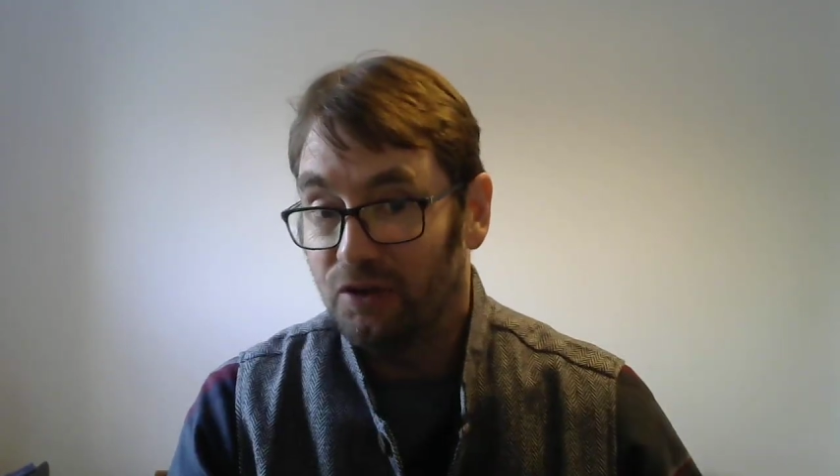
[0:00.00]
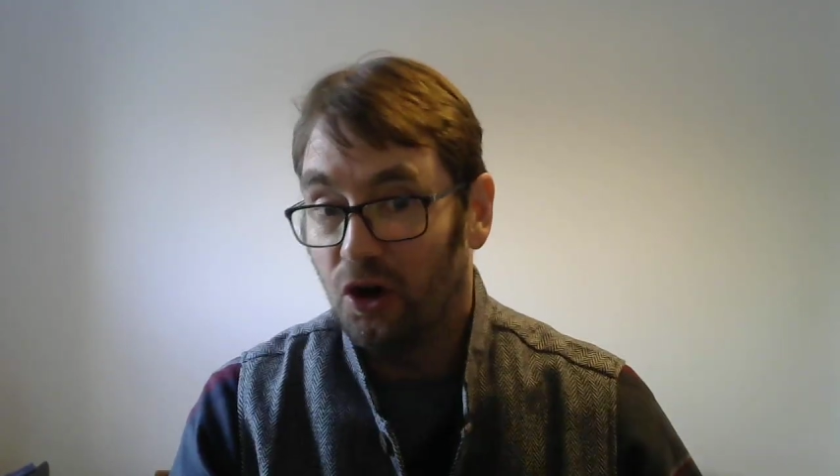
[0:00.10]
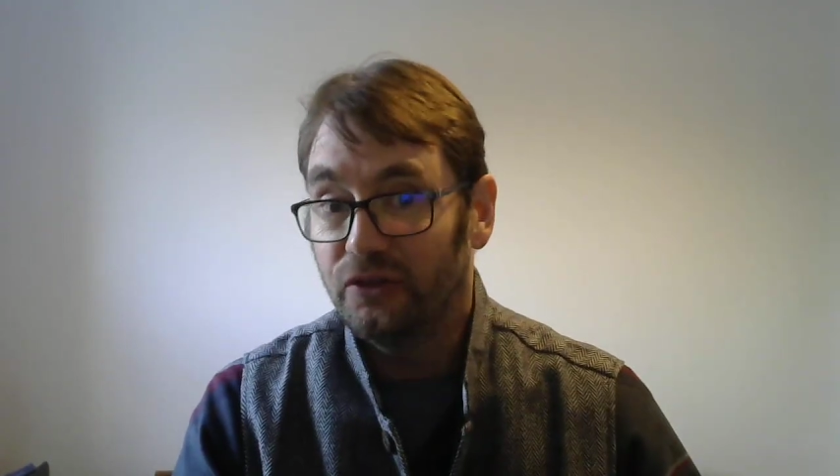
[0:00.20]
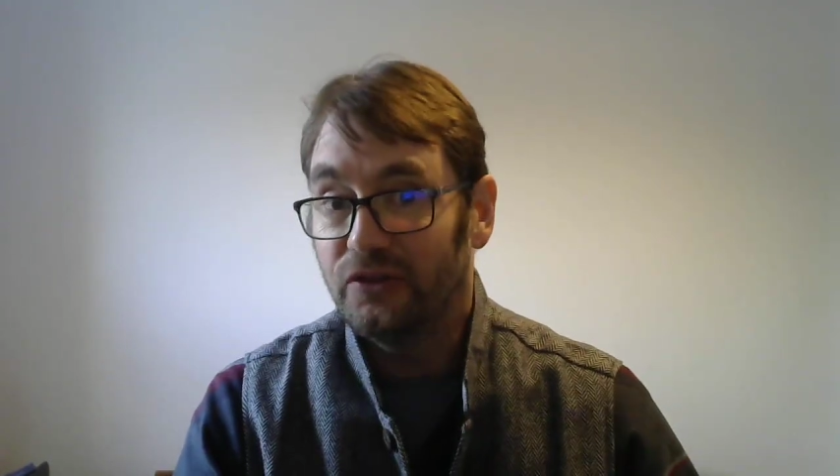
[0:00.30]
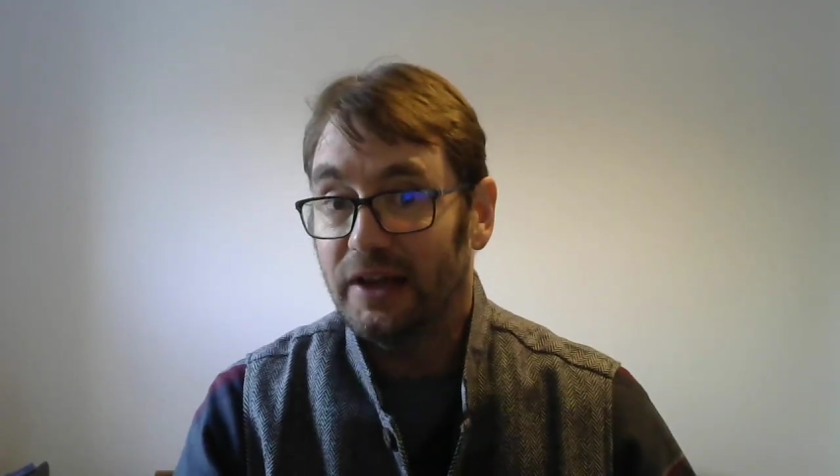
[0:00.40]

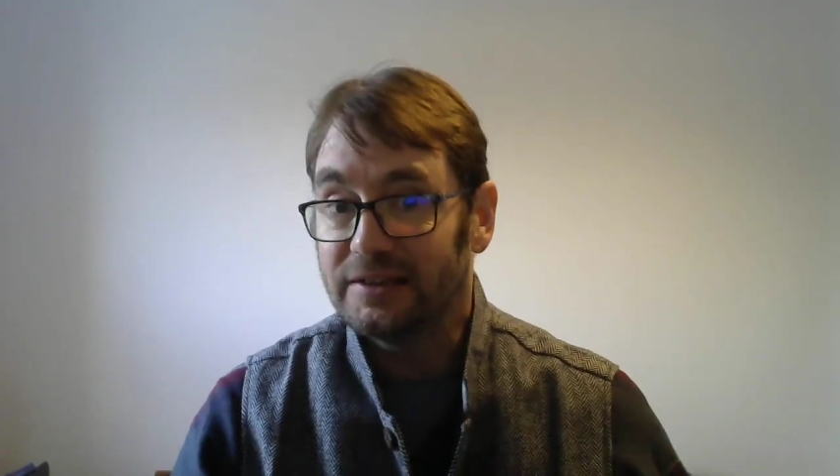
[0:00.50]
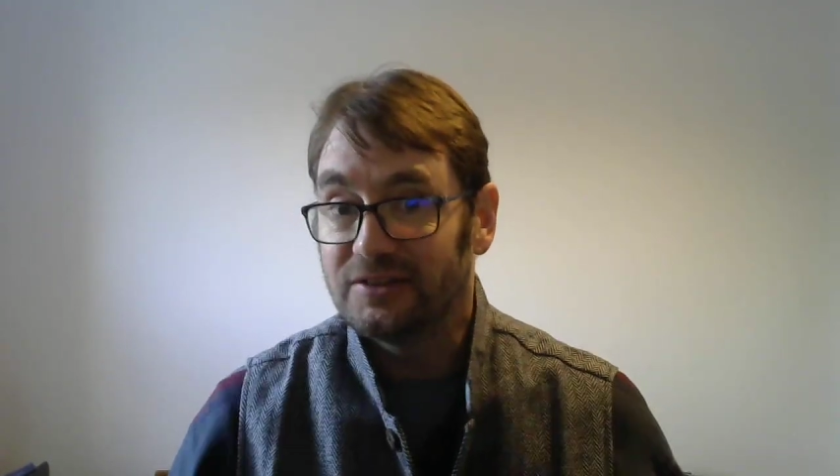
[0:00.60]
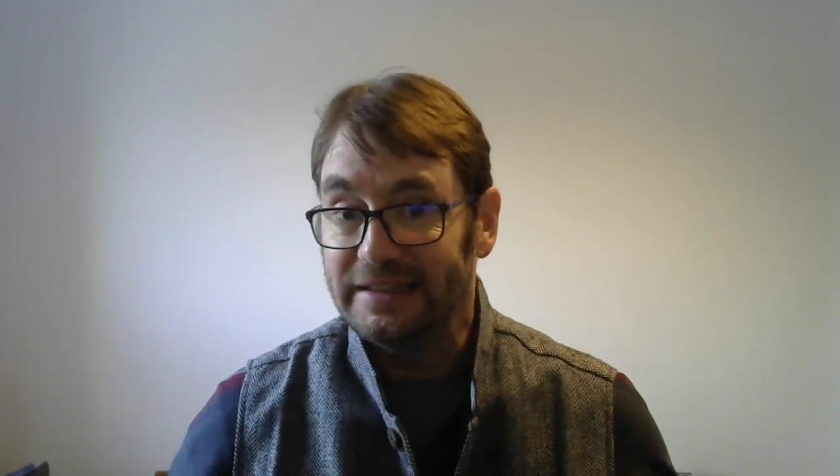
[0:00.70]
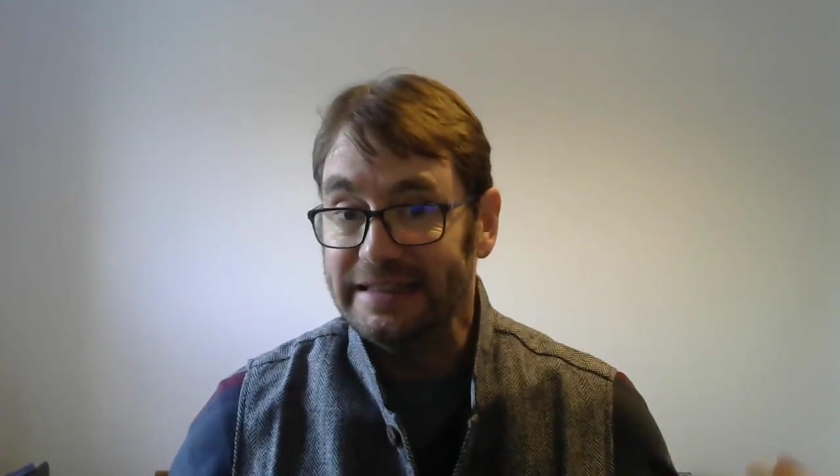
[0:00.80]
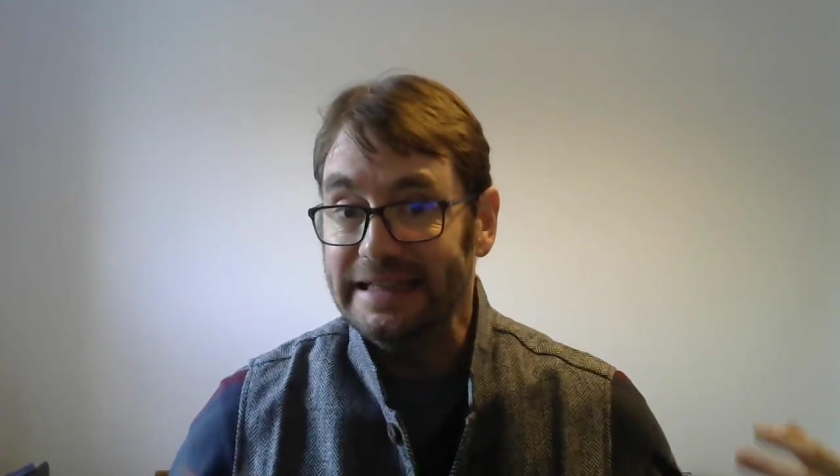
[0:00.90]

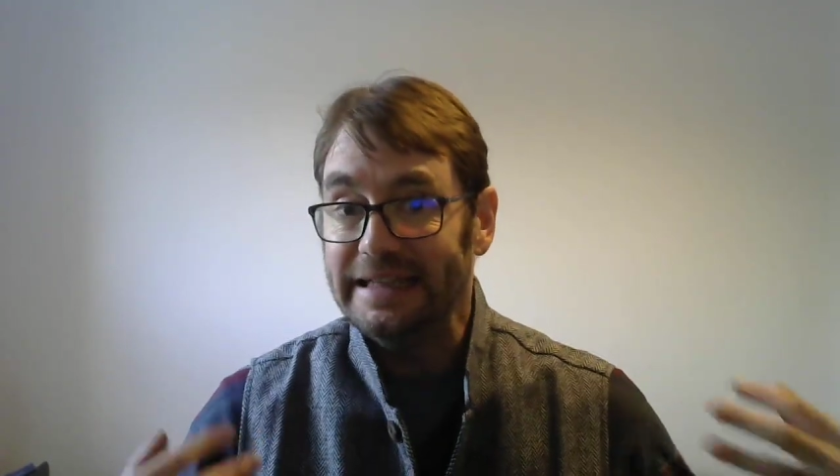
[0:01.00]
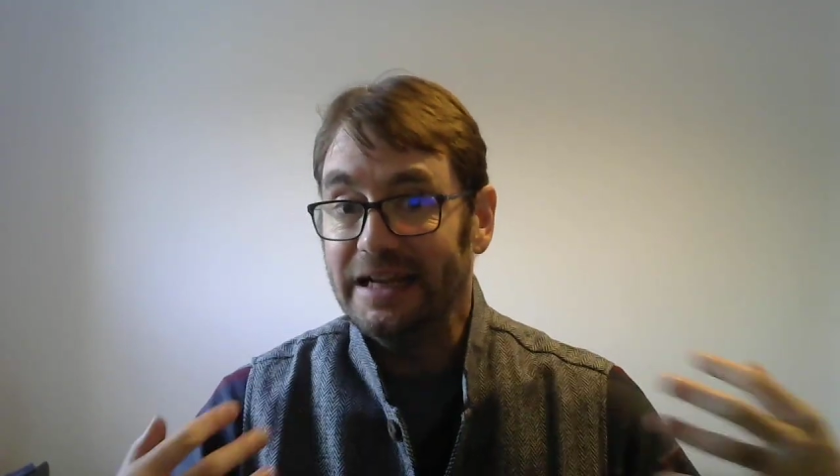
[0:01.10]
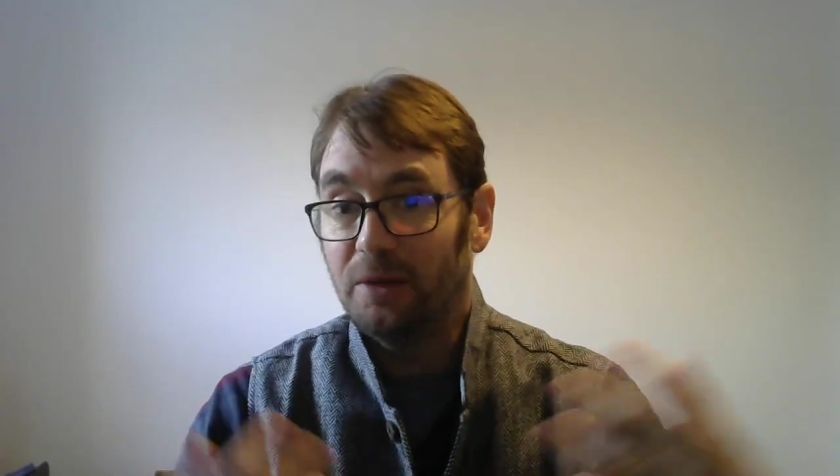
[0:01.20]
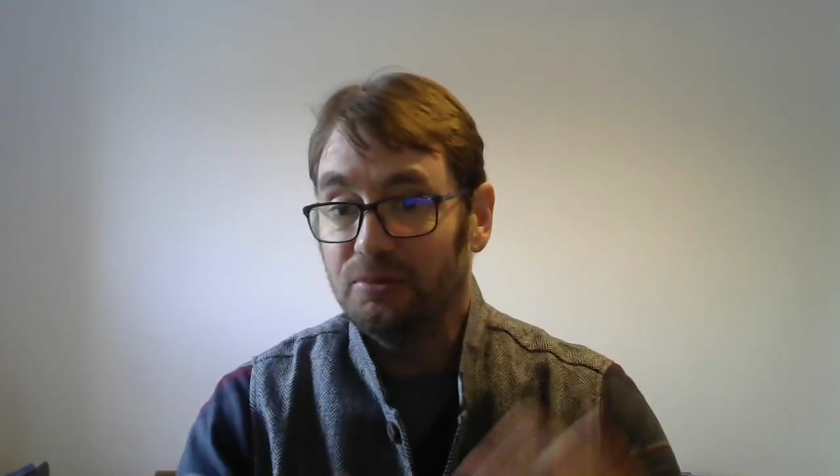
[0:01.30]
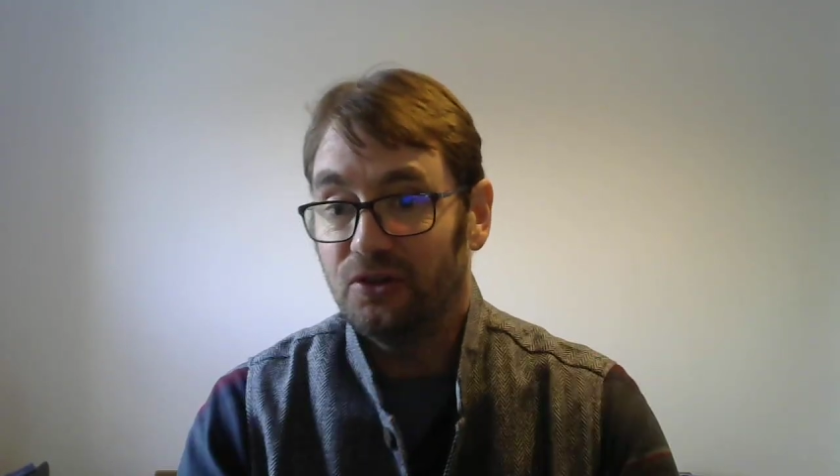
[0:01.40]
context leading
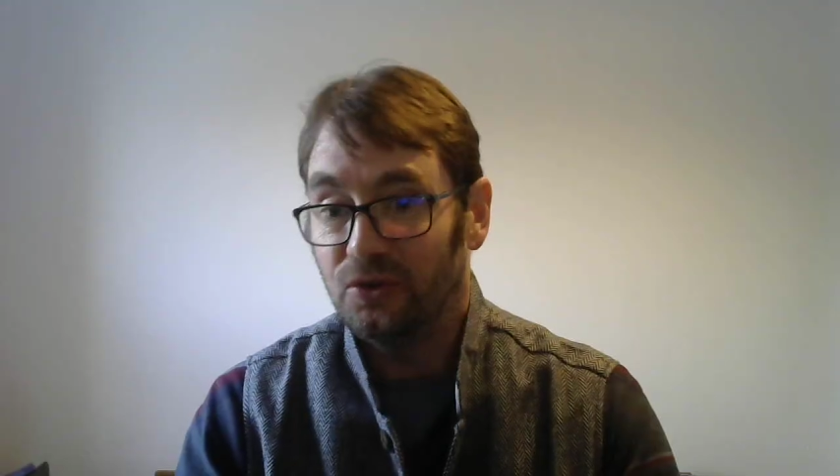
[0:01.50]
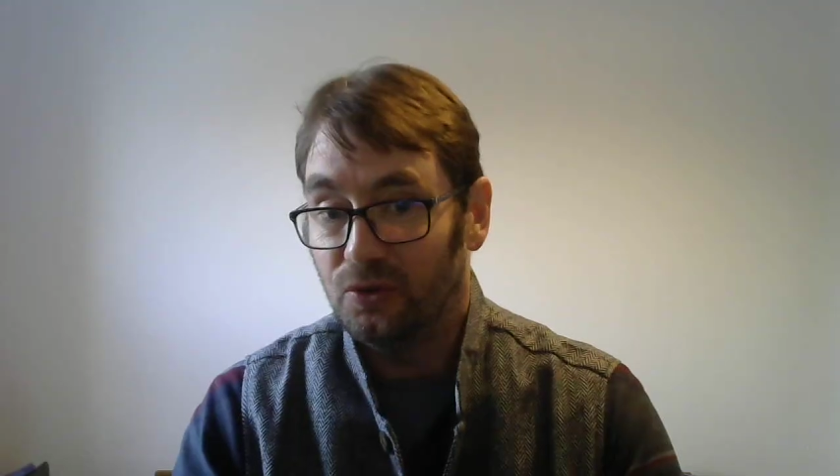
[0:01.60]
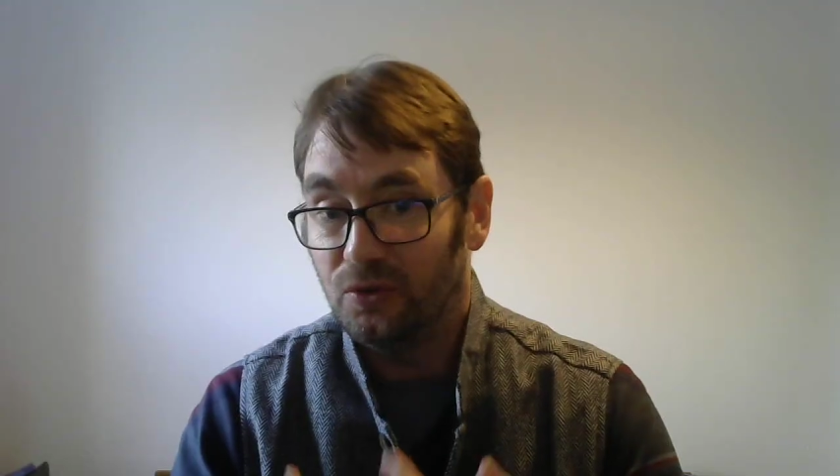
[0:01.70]
up to